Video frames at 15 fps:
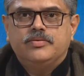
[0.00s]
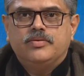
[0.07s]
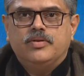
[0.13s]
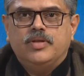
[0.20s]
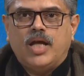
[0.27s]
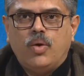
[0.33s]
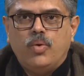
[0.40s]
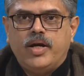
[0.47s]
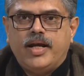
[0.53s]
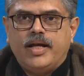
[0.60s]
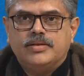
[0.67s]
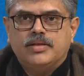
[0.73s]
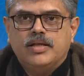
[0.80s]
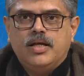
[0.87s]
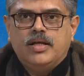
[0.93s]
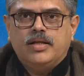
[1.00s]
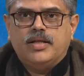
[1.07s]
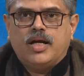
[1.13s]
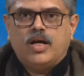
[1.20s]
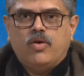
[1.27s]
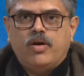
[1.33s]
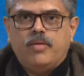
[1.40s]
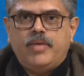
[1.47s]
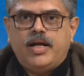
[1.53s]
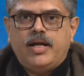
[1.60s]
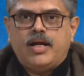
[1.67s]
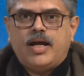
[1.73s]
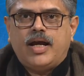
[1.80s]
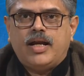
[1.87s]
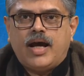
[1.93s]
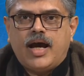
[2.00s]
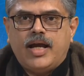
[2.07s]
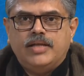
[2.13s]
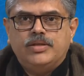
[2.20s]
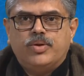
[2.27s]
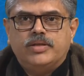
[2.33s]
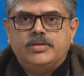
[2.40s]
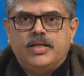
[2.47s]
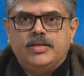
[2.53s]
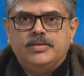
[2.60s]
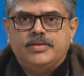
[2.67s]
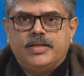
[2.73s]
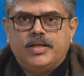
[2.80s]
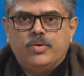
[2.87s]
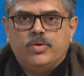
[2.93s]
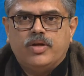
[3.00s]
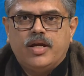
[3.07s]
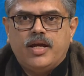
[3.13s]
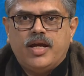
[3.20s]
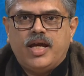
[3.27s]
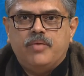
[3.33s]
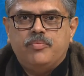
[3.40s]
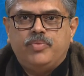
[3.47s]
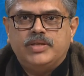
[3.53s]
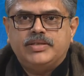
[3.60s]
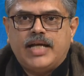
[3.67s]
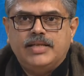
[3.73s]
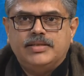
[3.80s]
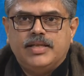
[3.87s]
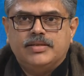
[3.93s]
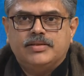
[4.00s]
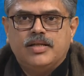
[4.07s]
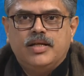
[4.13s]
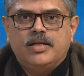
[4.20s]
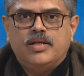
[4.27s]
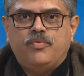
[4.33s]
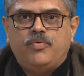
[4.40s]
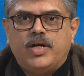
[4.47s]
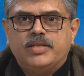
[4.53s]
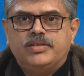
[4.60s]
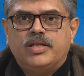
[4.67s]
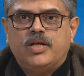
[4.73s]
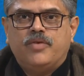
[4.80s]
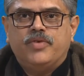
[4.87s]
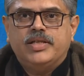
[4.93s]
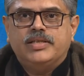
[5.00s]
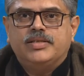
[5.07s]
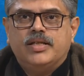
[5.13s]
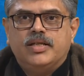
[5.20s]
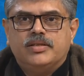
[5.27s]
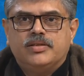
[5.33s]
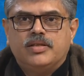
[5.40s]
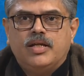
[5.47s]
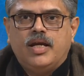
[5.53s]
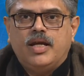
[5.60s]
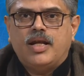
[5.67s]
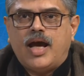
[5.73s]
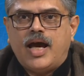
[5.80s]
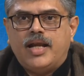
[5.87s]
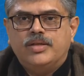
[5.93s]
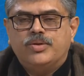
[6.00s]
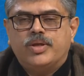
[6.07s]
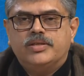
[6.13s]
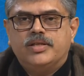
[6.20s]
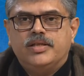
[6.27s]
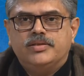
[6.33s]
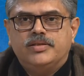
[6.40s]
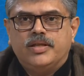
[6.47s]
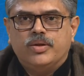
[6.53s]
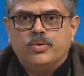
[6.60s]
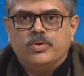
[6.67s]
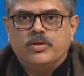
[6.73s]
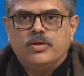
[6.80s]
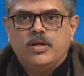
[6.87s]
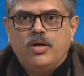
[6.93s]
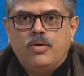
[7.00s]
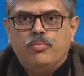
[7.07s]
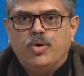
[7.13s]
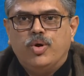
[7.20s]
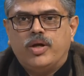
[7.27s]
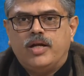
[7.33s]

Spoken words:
Nowadays, the government and higher education institute emphasizes the function of research in higher education institute more